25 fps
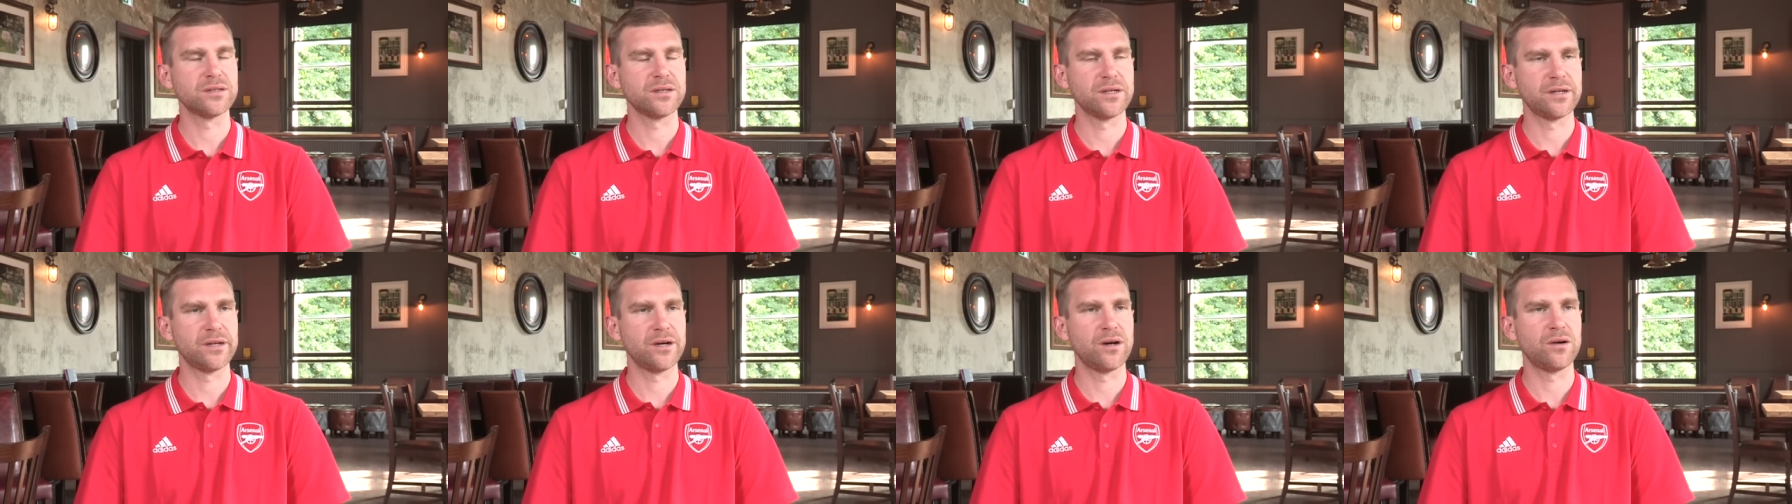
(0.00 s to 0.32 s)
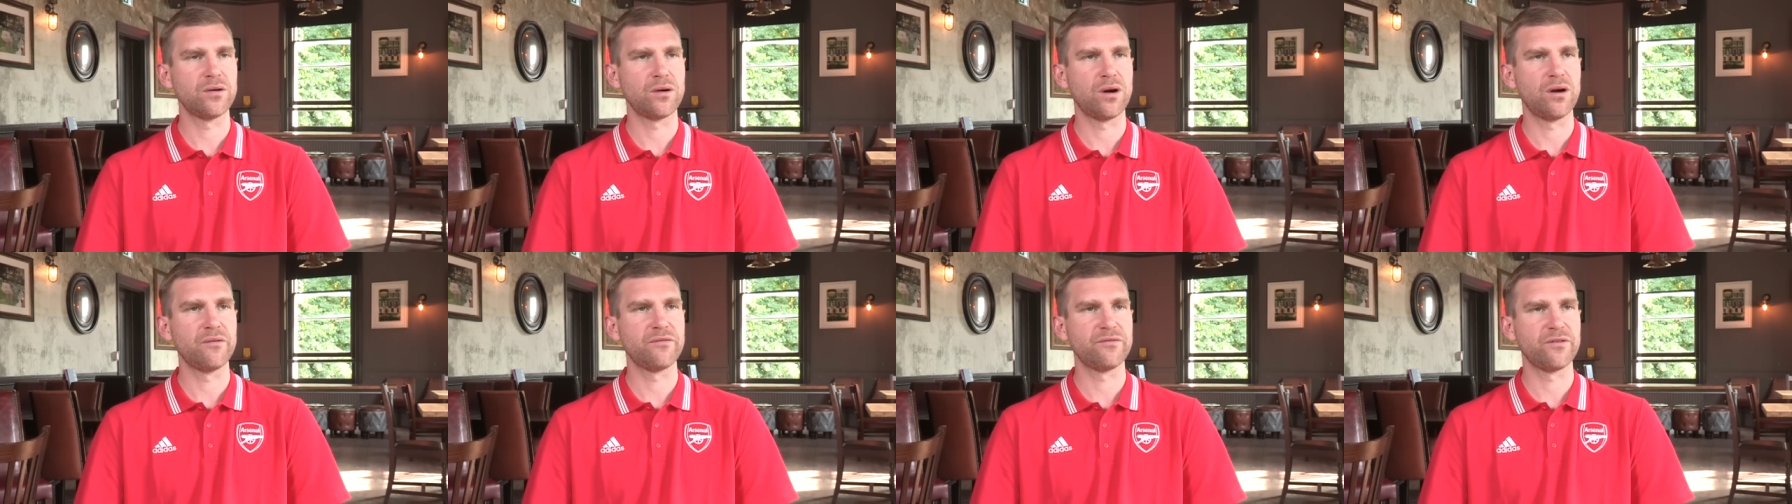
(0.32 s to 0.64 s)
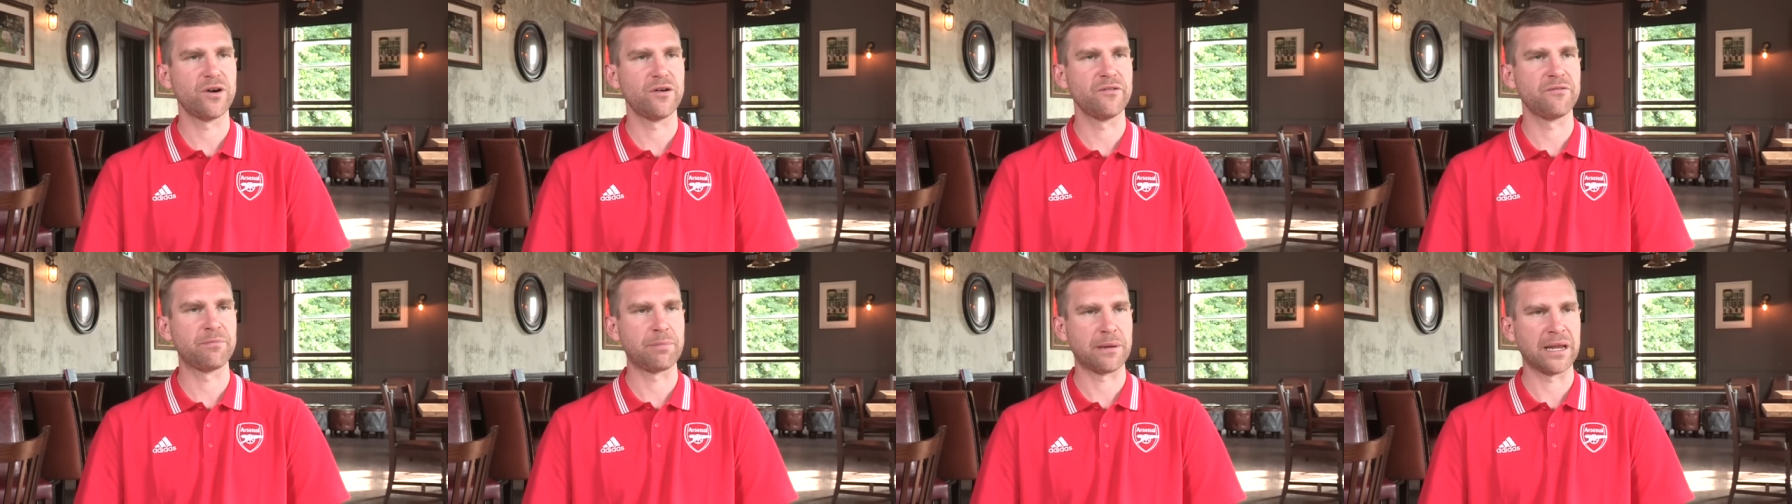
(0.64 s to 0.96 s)
you know, of,
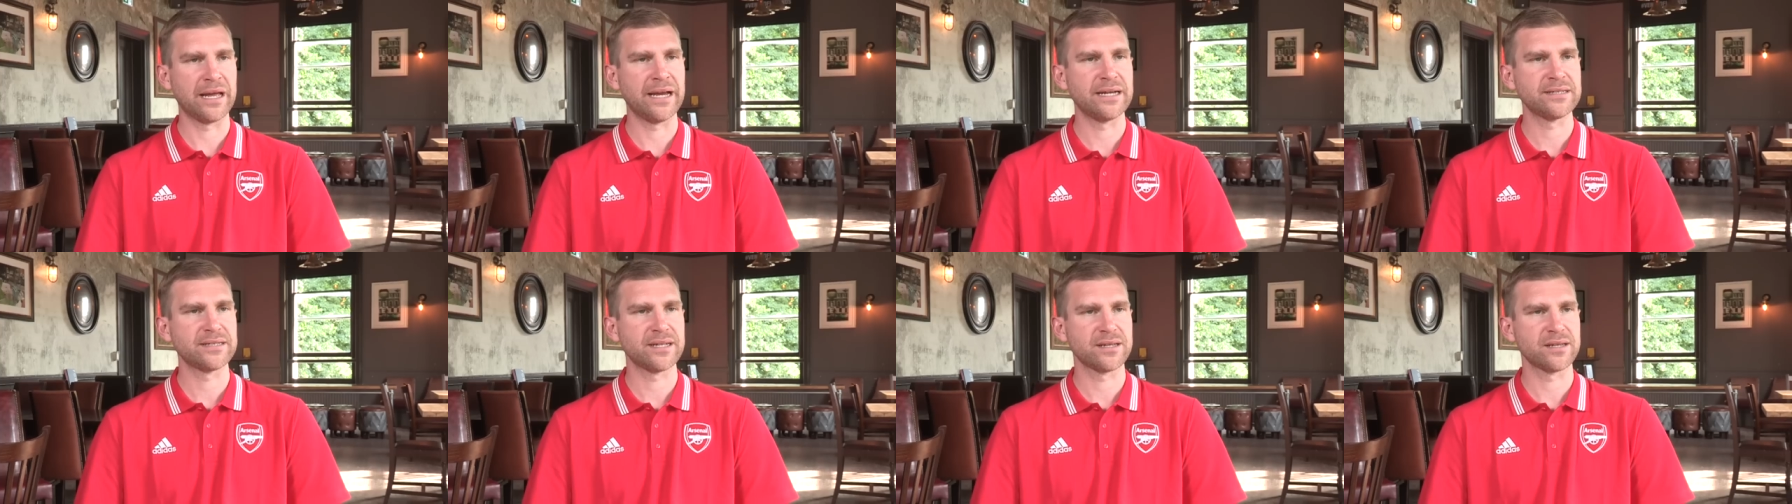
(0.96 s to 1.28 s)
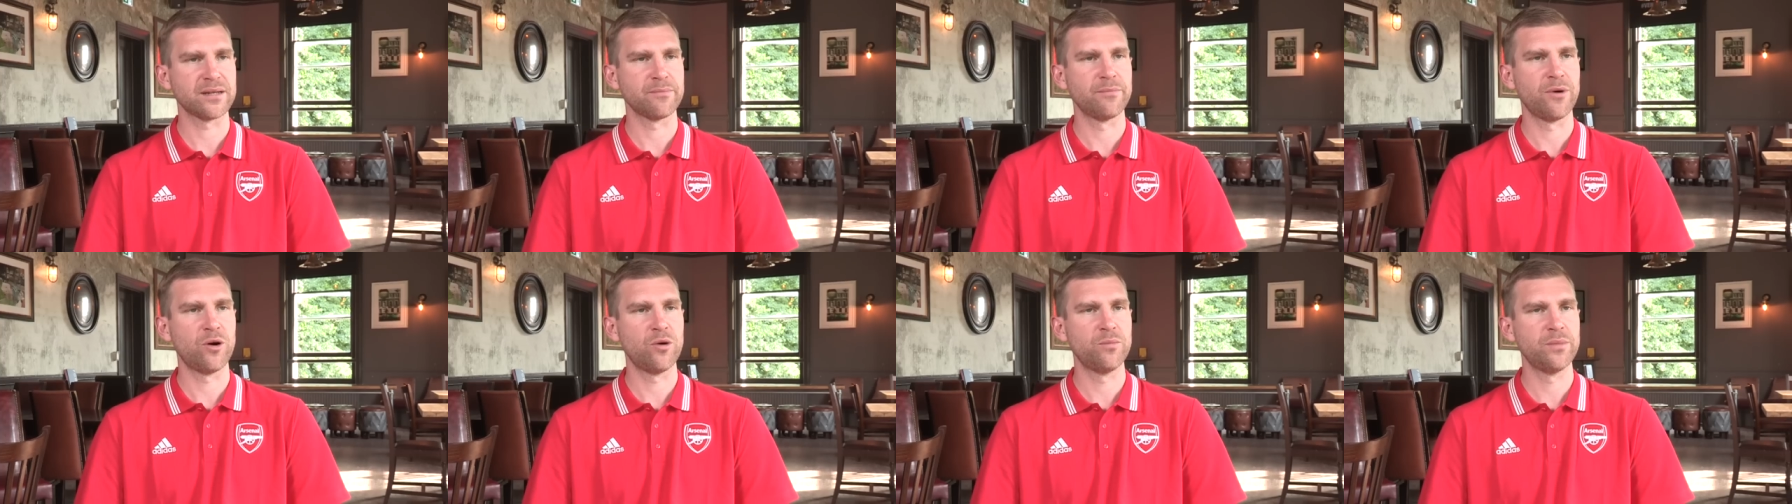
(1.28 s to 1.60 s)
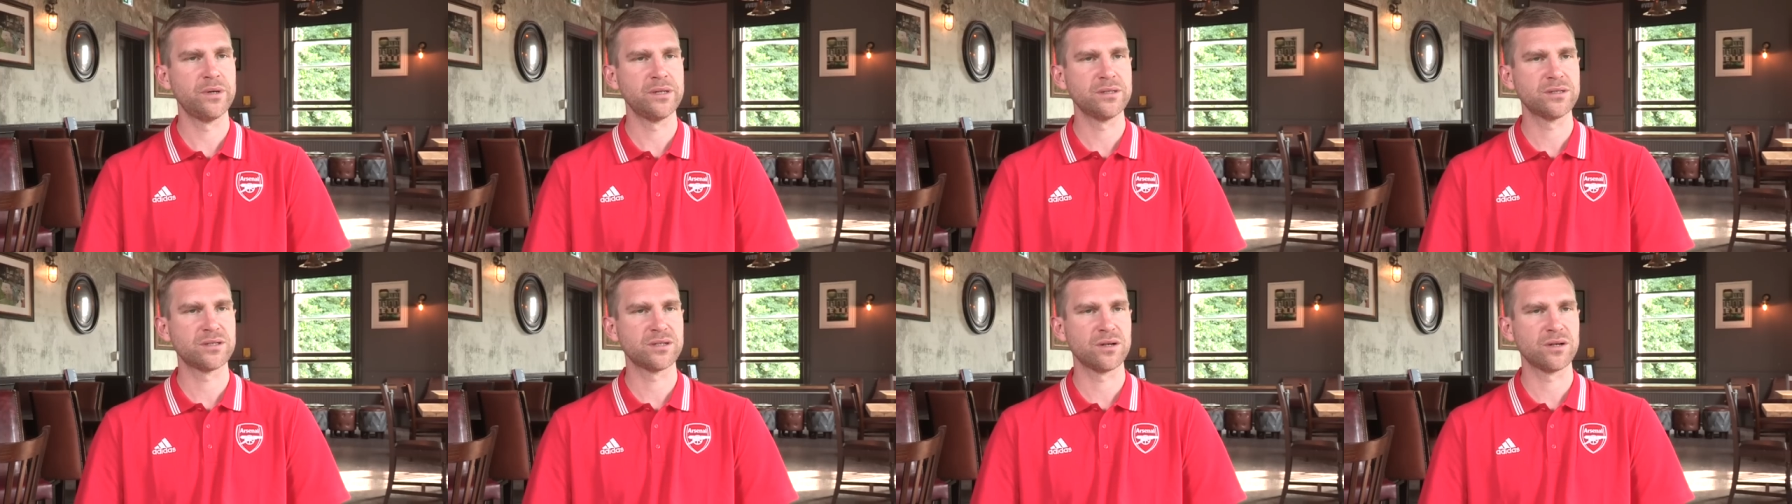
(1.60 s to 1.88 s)
of players at the moment.